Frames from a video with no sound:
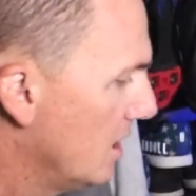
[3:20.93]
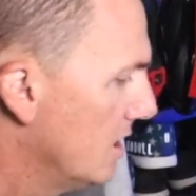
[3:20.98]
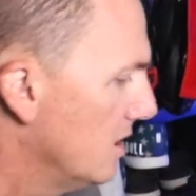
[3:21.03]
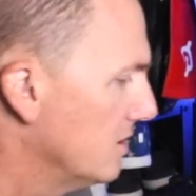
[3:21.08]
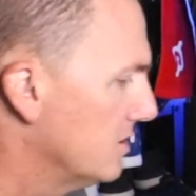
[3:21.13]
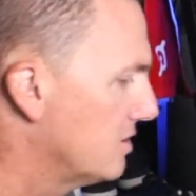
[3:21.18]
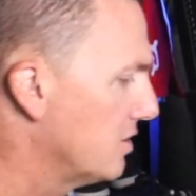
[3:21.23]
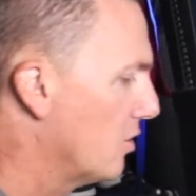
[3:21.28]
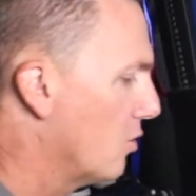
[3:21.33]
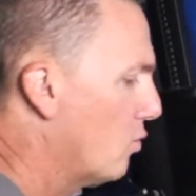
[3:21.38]

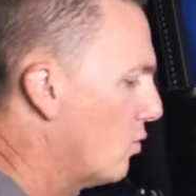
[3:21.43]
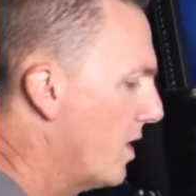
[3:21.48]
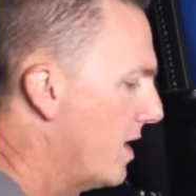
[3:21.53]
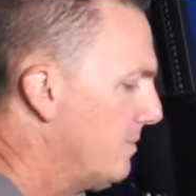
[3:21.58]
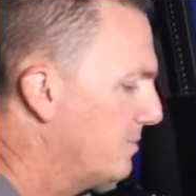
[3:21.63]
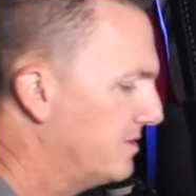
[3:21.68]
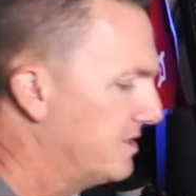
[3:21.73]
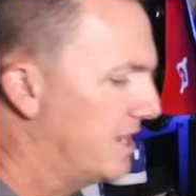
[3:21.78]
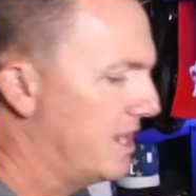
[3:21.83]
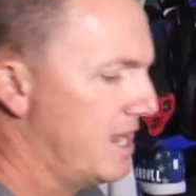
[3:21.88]
So the
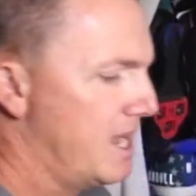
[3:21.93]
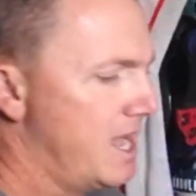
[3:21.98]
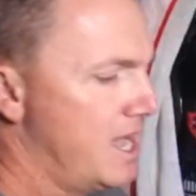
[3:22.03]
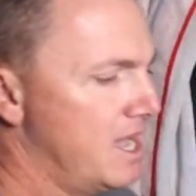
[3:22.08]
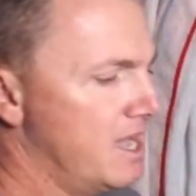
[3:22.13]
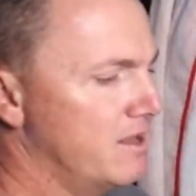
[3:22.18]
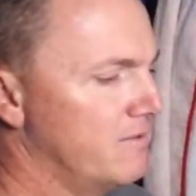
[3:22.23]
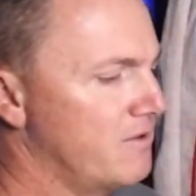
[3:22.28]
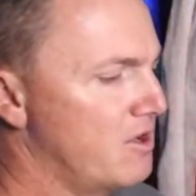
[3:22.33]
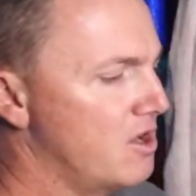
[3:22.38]
wipes that I
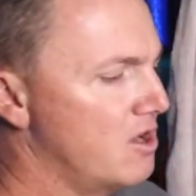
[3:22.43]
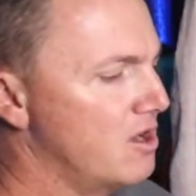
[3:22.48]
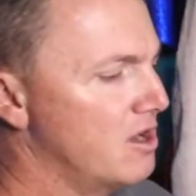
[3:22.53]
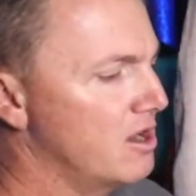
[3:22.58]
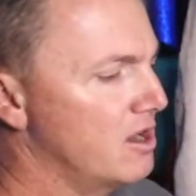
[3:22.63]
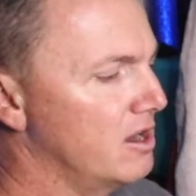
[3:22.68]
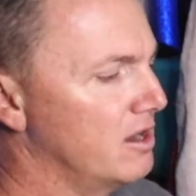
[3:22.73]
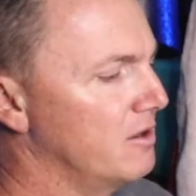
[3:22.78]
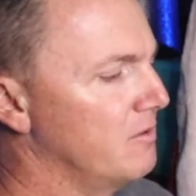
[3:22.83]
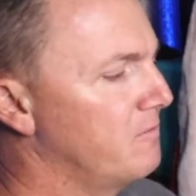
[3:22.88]
have
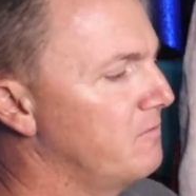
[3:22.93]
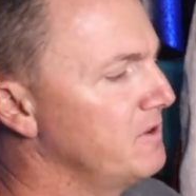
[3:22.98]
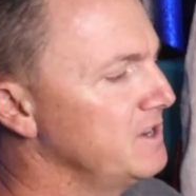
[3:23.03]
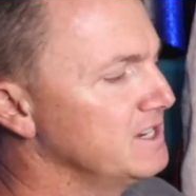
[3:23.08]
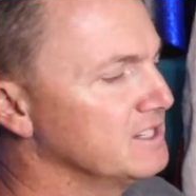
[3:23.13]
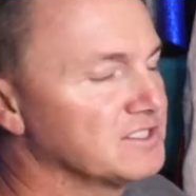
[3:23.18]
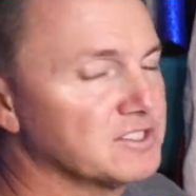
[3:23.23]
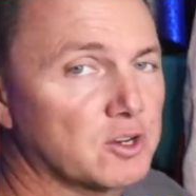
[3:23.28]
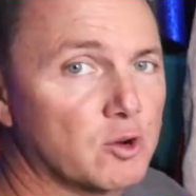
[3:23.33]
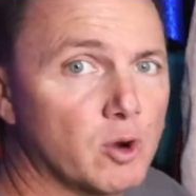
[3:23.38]
are
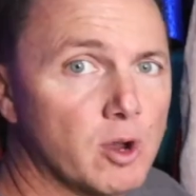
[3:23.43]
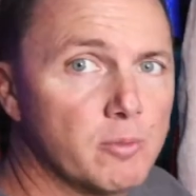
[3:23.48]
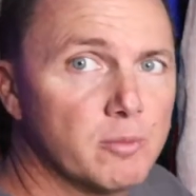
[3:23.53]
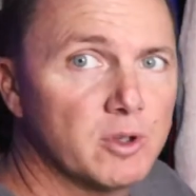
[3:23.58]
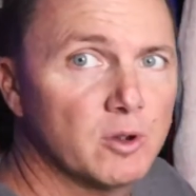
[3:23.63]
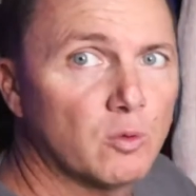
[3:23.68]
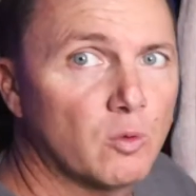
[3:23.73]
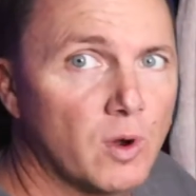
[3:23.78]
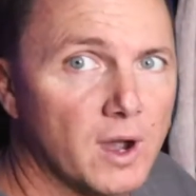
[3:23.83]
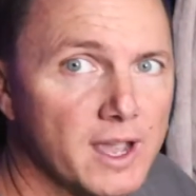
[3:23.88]
fitness
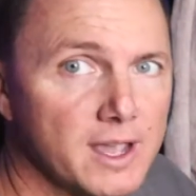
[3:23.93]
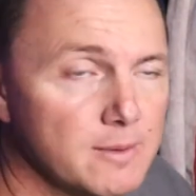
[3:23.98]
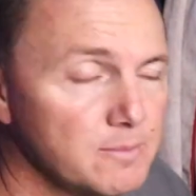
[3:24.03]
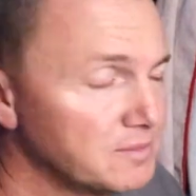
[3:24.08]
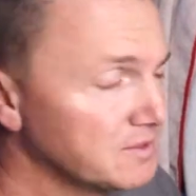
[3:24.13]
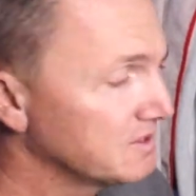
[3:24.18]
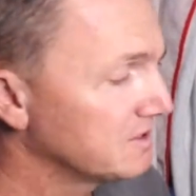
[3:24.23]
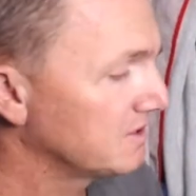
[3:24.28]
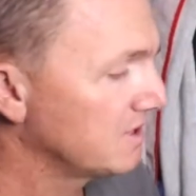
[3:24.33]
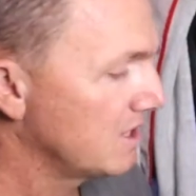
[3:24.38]
equipment
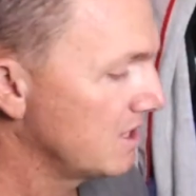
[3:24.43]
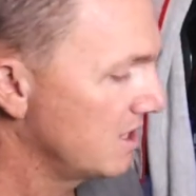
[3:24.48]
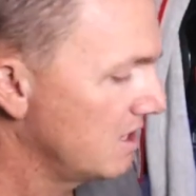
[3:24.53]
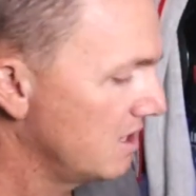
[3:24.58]
wipes.